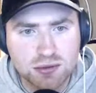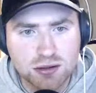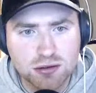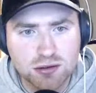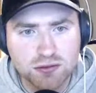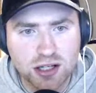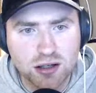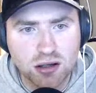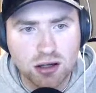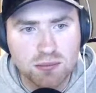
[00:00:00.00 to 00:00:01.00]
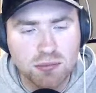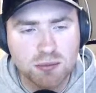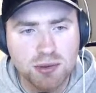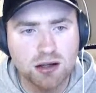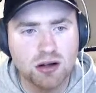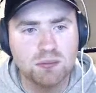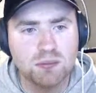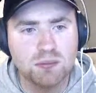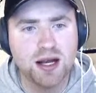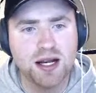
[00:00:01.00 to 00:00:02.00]
We could have seen been a lot
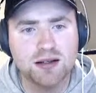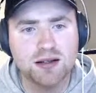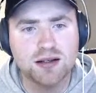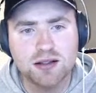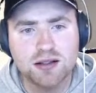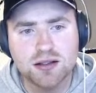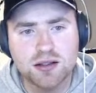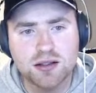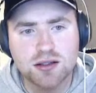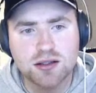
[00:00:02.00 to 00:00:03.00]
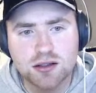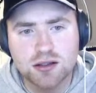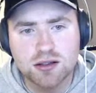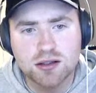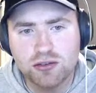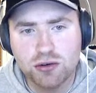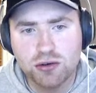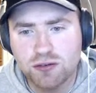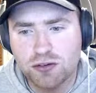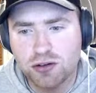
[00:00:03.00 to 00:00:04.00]
better. The fact that Zorko
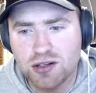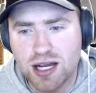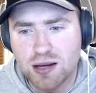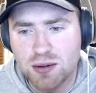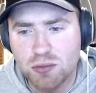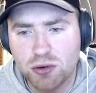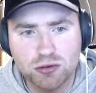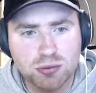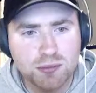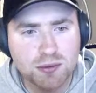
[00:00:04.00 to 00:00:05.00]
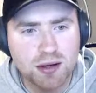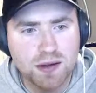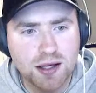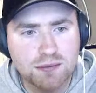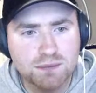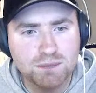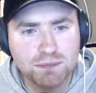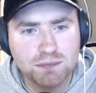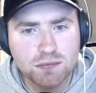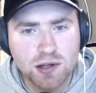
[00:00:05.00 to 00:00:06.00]
slowed down a bit more was probably one that
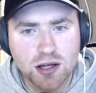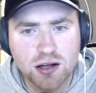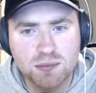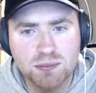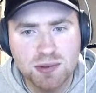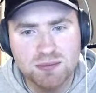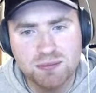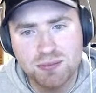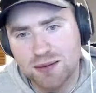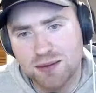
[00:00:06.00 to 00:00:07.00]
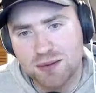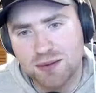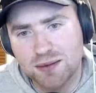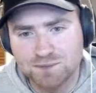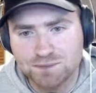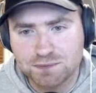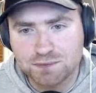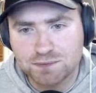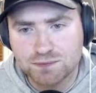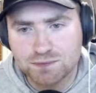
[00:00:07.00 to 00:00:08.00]
hurt a bit, but
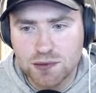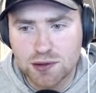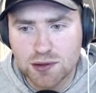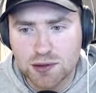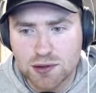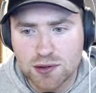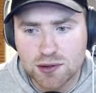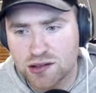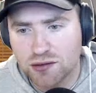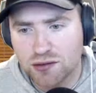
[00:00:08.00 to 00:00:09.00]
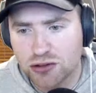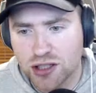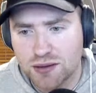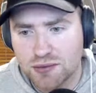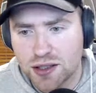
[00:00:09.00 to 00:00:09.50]
it is what it is, unfortunately.